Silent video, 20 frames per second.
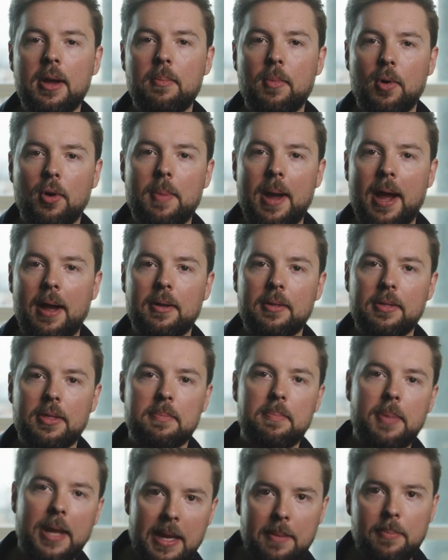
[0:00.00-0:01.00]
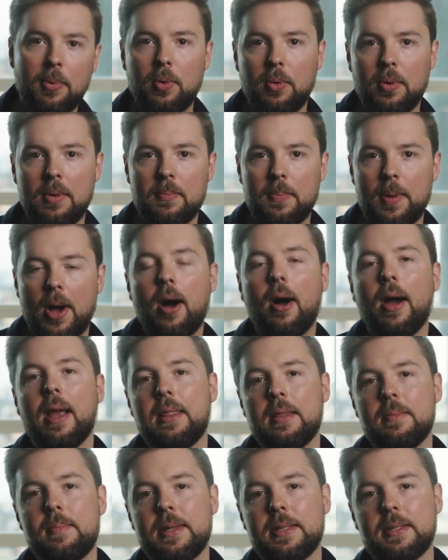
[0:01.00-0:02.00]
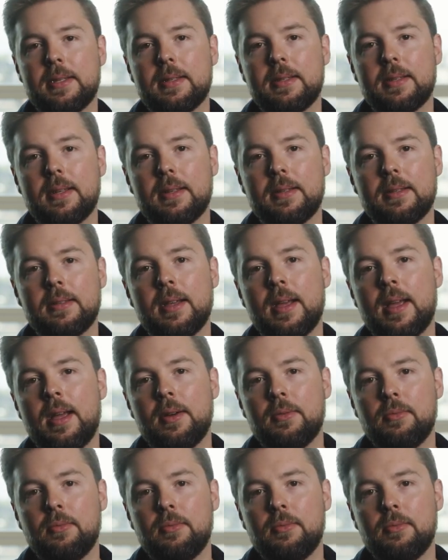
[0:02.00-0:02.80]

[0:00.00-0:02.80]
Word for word: more about the people in behind the businesses